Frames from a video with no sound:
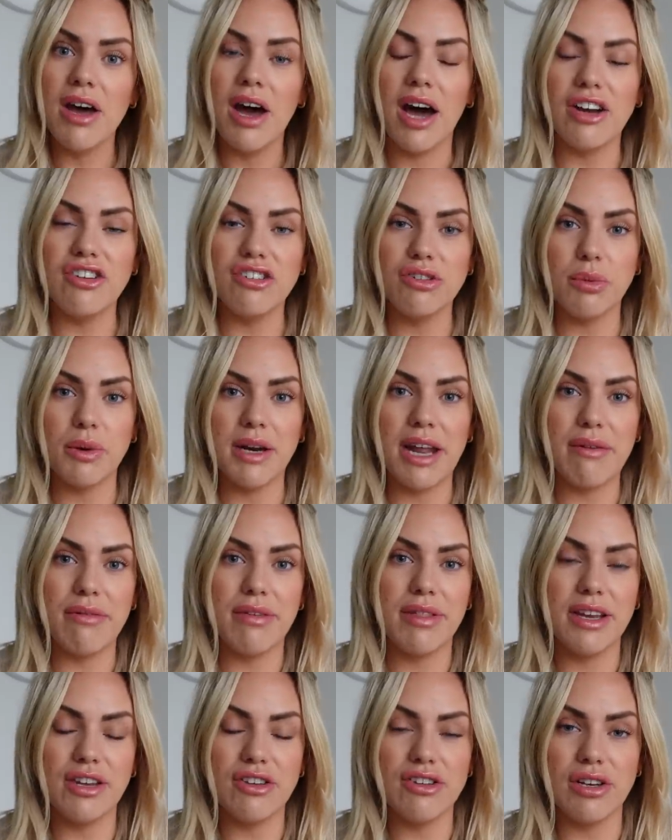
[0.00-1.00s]
I just want
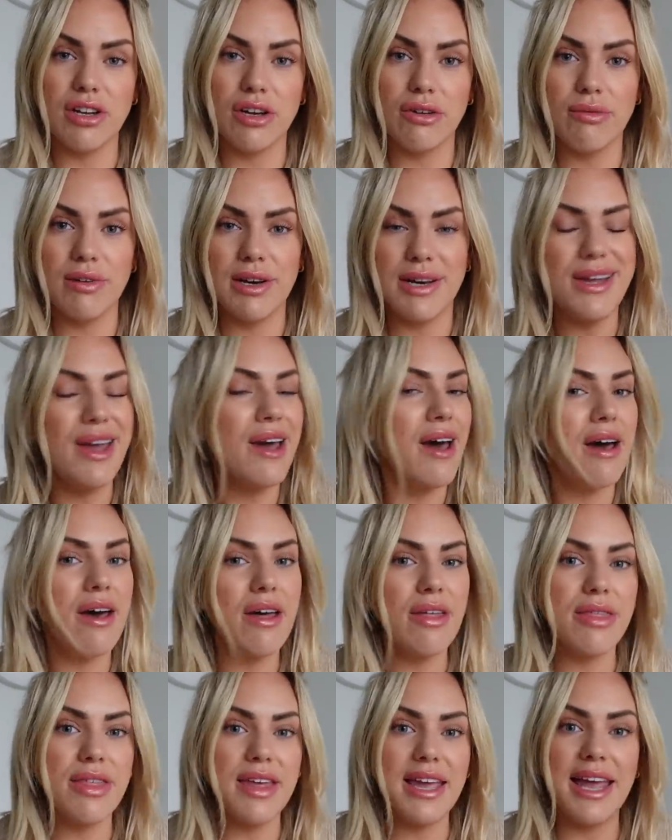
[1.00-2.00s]
everything to look really
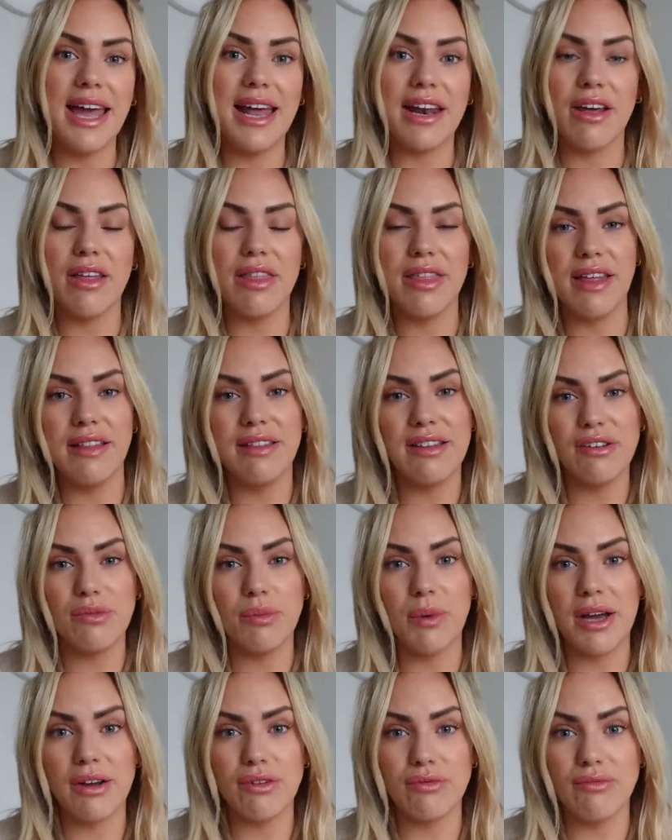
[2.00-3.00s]
earthy, and I think this
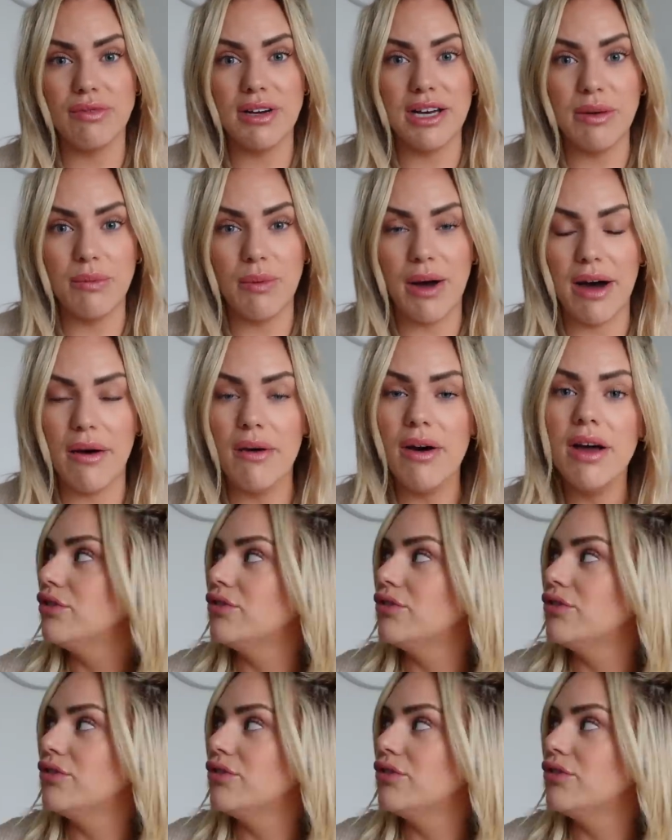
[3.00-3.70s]
works really well.